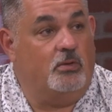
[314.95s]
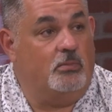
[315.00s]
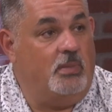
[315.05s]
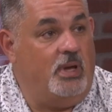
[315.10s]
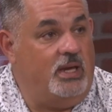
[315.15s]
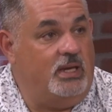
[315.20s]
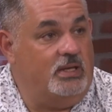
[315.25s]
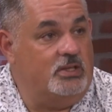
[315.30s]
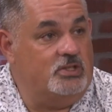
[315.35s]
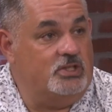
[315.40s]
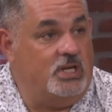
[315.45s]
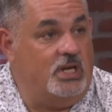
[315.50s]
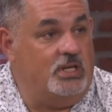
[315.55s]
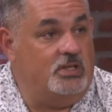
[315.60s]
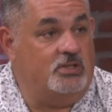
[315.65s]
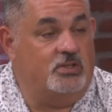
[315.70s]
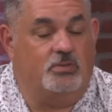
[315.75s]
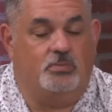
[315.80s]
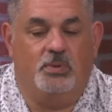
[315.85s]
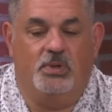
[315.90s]
they're making
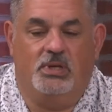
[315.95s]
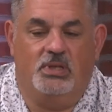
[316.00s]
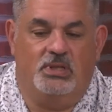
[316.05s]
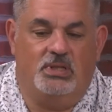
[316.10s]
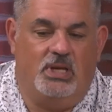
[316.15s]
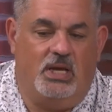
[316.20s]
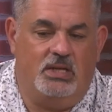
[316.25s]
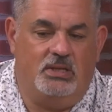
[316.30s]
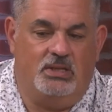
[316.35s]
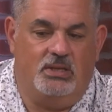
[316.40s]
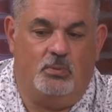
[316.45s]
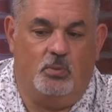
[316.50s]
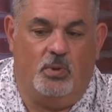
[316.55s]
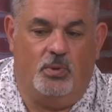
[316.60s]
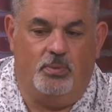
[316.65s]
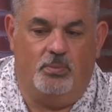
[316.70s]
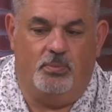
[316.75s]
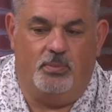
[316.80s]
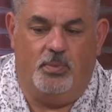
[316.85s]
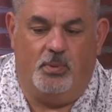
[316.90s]
changes because the nice thing with